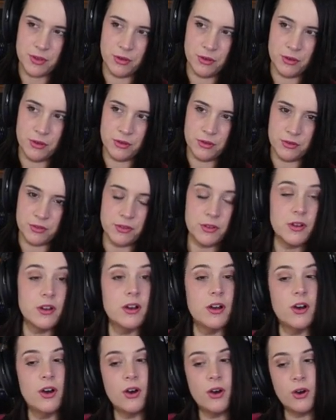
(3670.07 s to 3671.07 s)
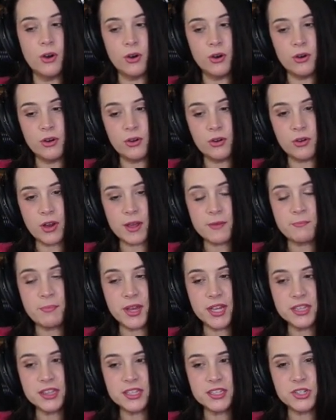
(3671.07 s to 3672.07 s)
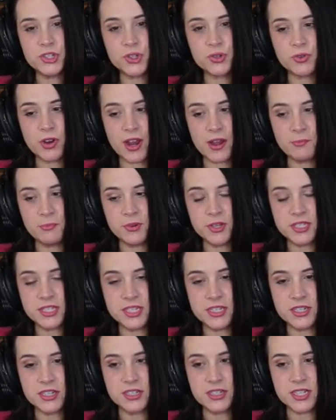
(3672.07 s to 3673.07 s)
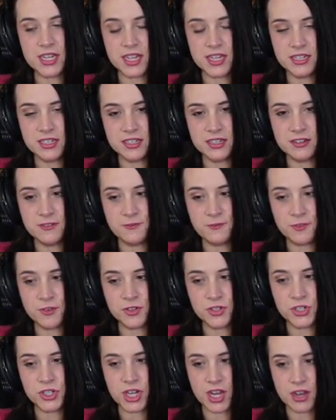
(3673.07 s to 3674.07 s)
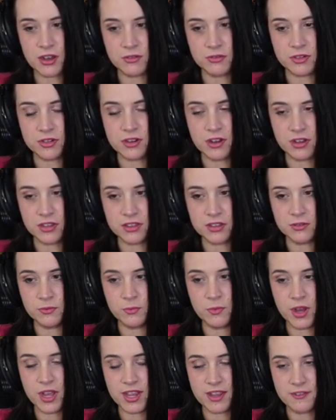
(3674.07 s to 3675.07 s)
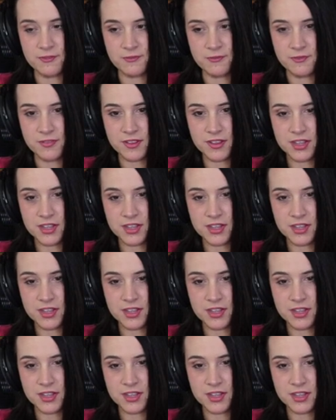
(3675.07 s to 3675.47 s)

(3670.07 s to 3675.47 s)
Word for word: Oh... Oh, I bet the trap was intended for Jowd, not the wife.